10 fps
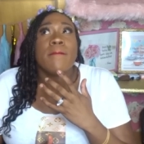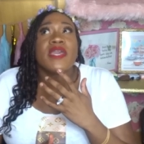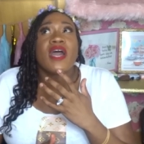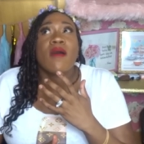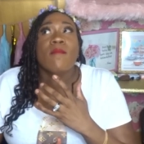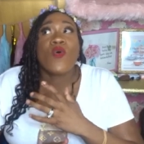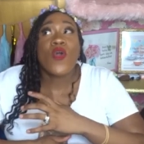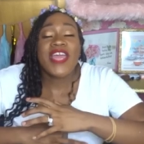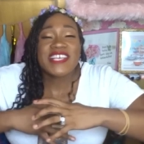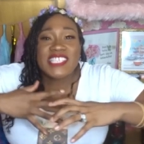become
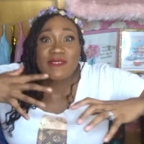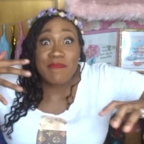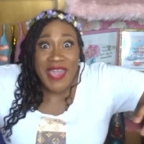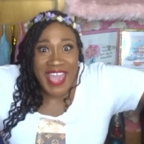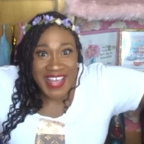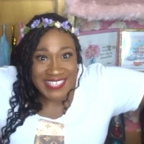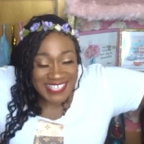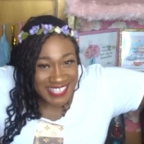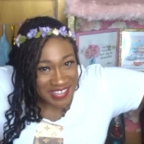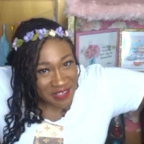more
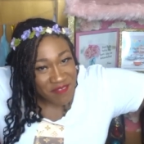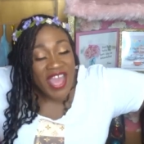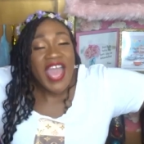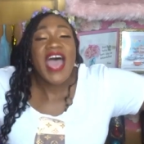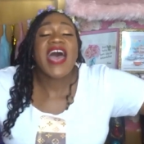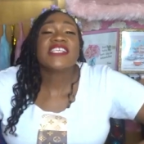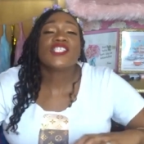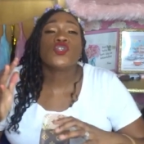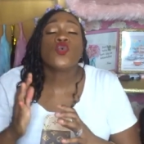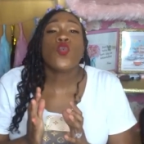expansive
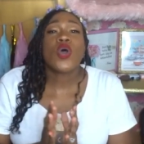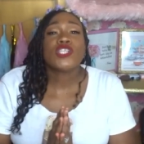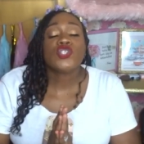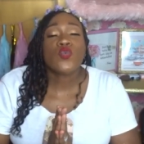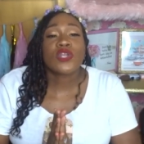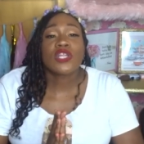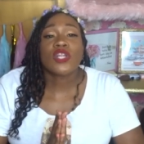as to what you want to